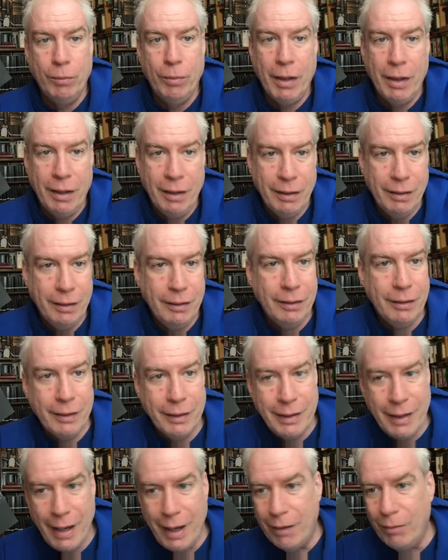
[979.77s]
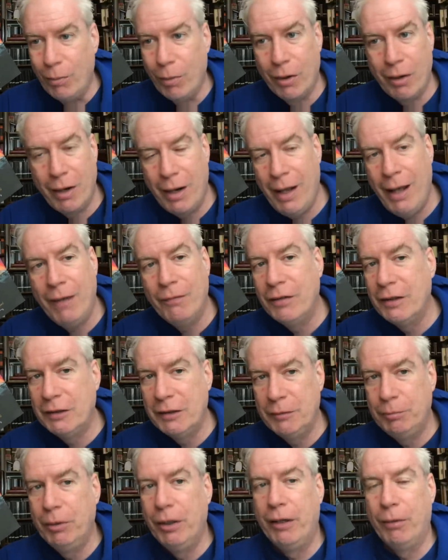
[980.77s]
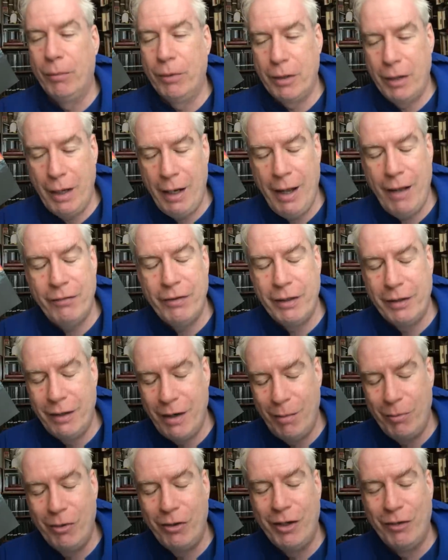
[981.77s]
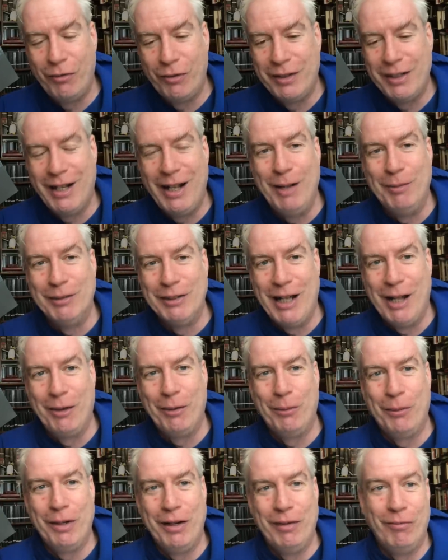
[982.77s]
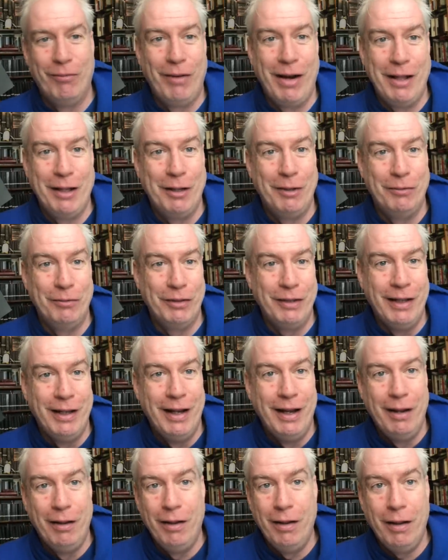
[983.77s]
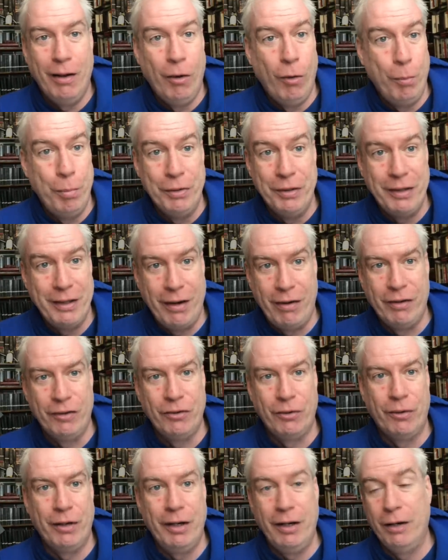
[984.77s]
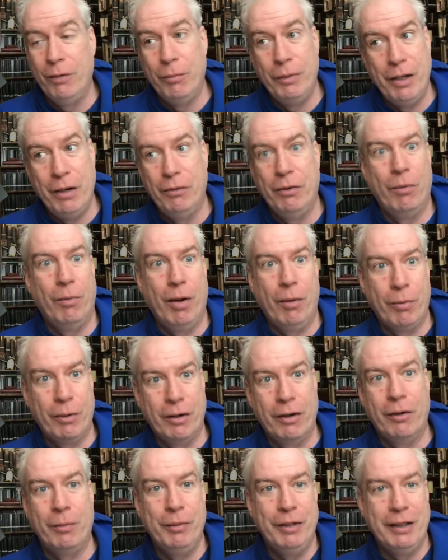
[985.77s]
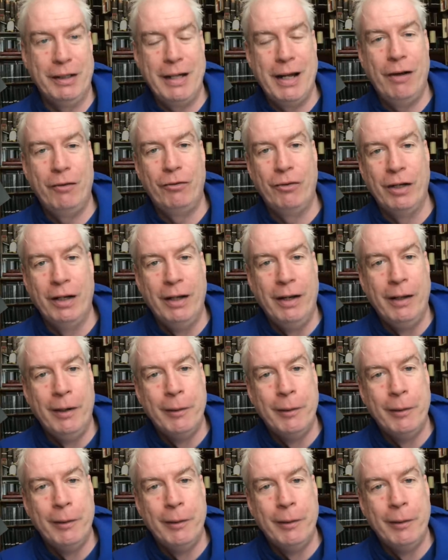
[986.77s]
Well, again, we're going to have this split, and we're going to have it a number of different times now that we're in relatively open territory here and we don't know what we're going to be encountering.